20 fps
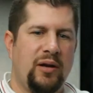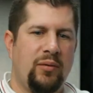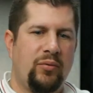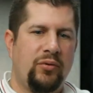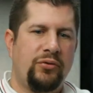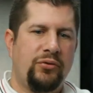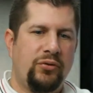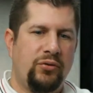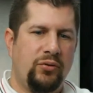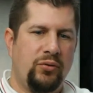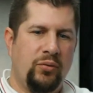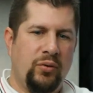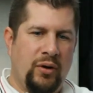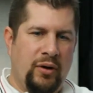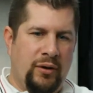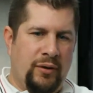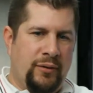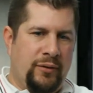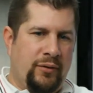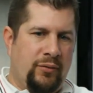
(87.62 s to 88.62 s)
able to
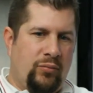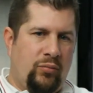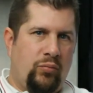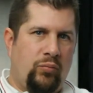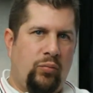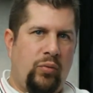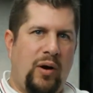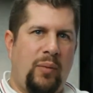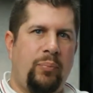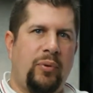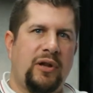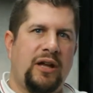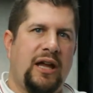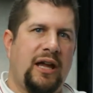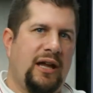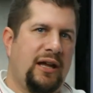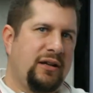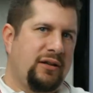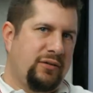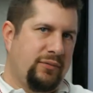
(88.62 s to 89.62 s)

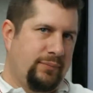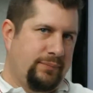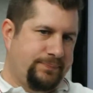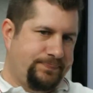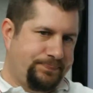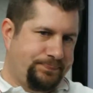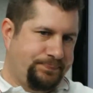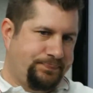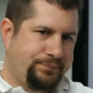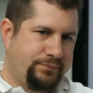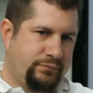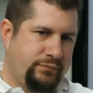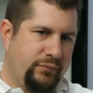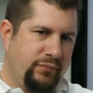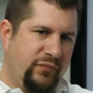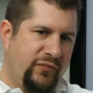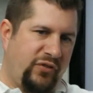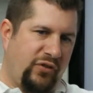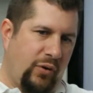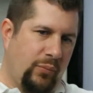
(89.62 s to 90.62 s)
replicate
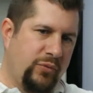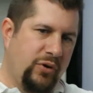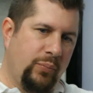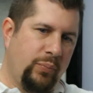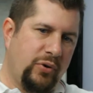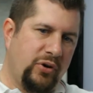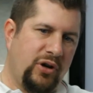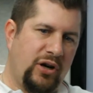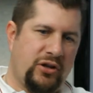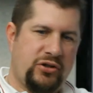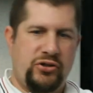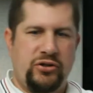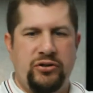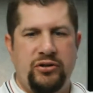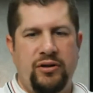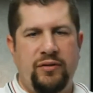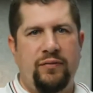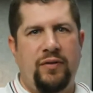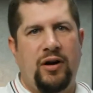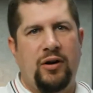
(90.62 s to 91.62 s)
from your
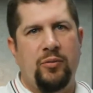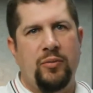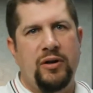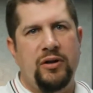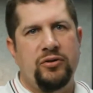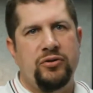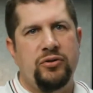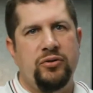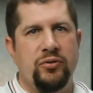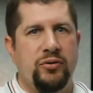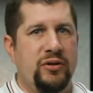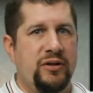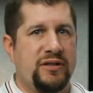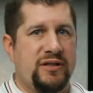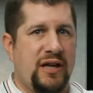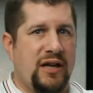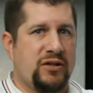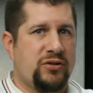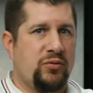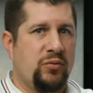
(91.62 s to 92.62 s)
production environment to your
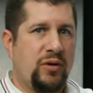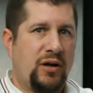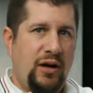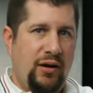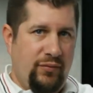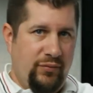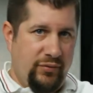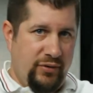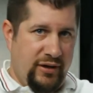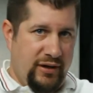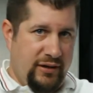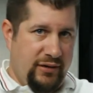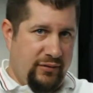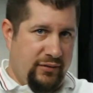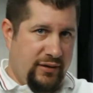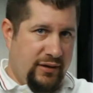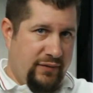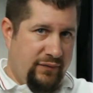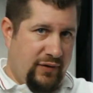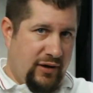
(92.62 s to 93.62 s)
disaster recovery
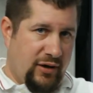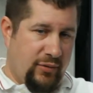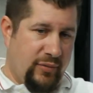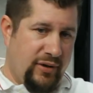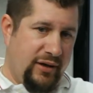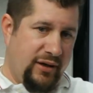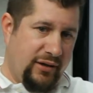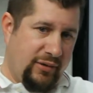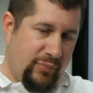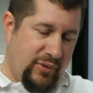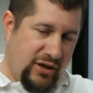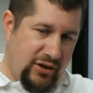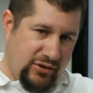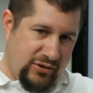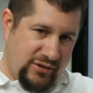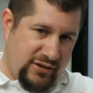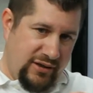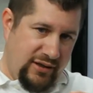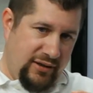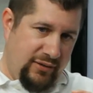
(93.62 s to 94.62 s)
environment,
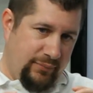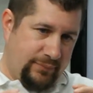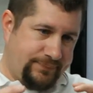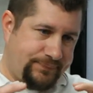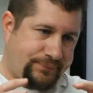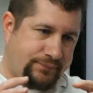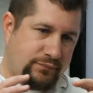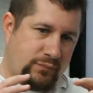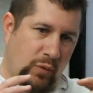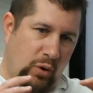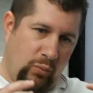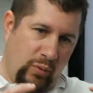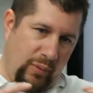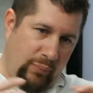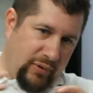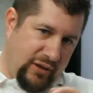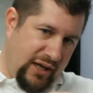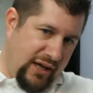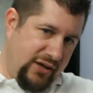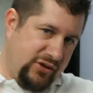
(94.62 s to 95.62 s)
because the
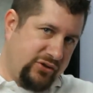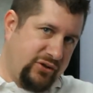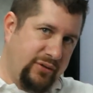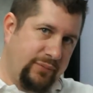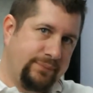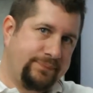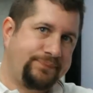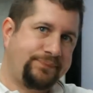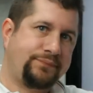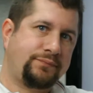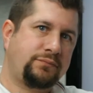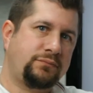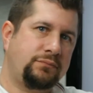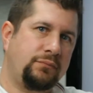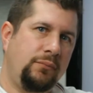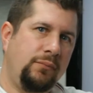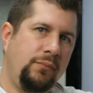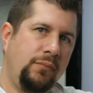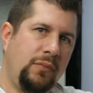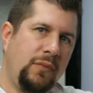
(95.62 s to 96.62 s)
replication
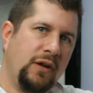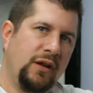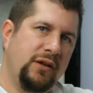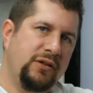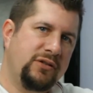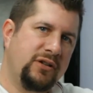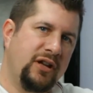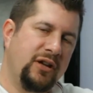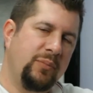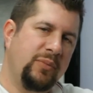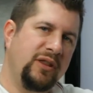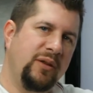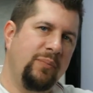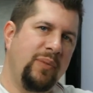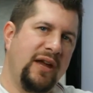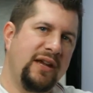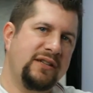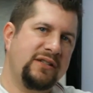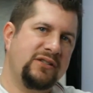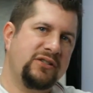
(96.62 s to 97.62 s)
is going to be the
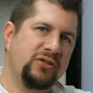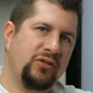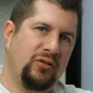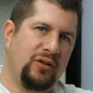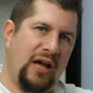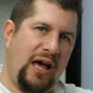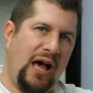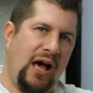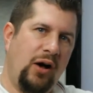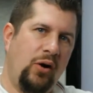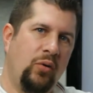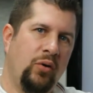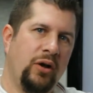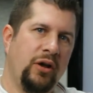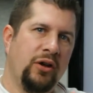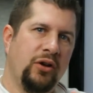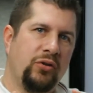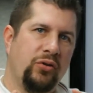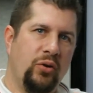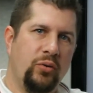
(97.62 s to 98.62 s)
basis on how
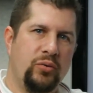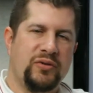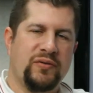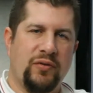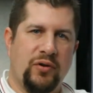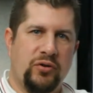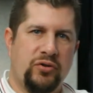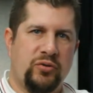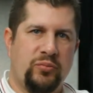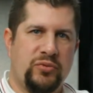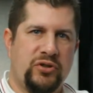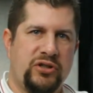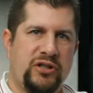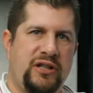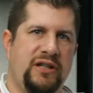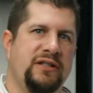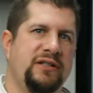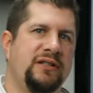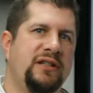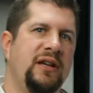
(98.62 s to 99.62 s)
those virtual
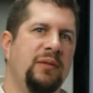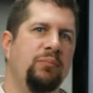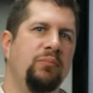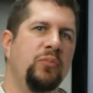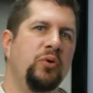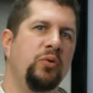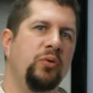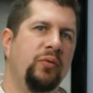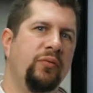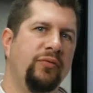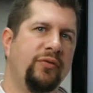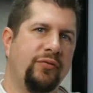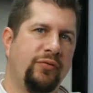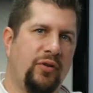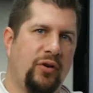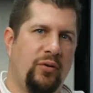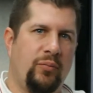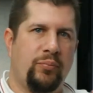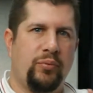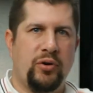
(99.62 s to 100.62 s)
machines get moved
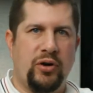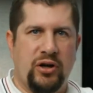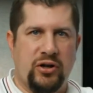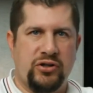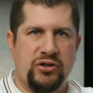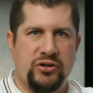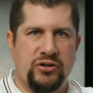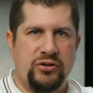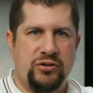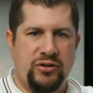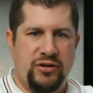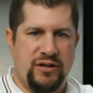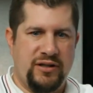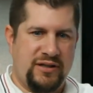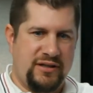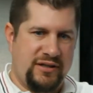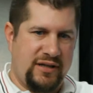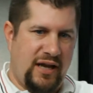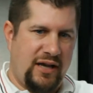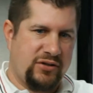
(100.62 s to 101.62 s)
from production to the
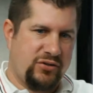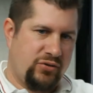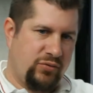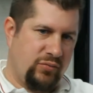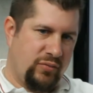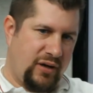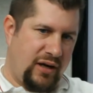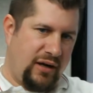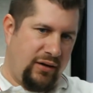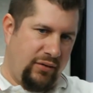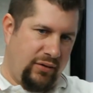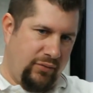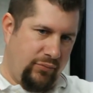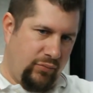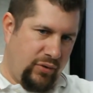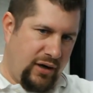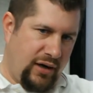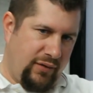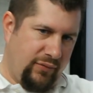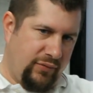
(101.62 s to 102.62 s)
disaster
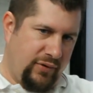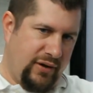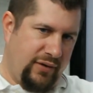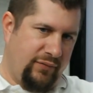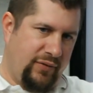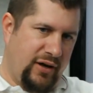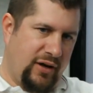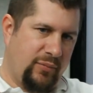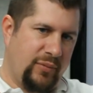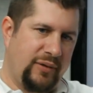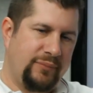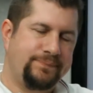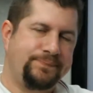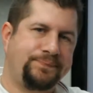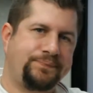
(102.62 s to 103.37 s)
recovery environment.